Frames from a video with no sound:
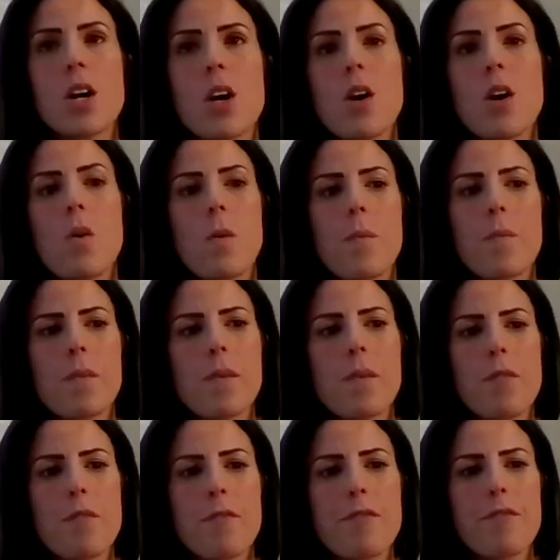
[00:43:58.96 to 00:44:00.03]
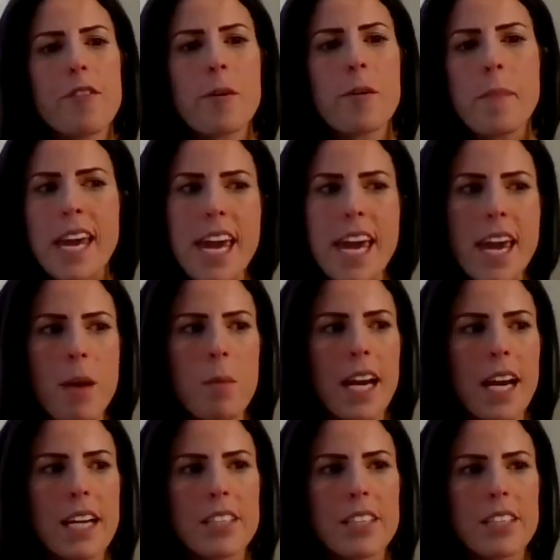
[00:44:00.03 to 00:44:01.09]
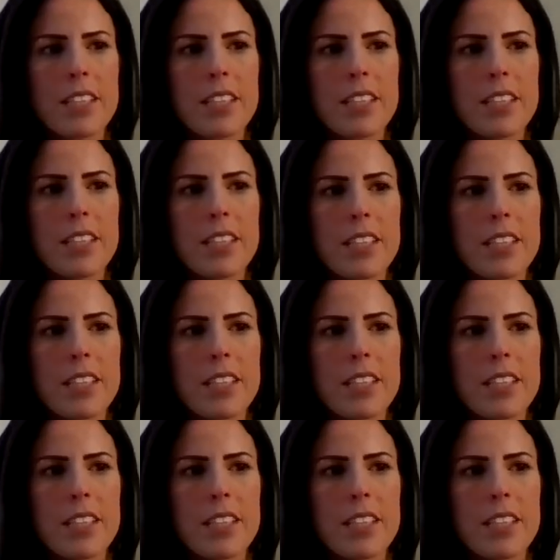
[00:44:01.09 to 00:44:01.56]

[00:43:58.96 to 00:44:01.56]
so for me, when I started taking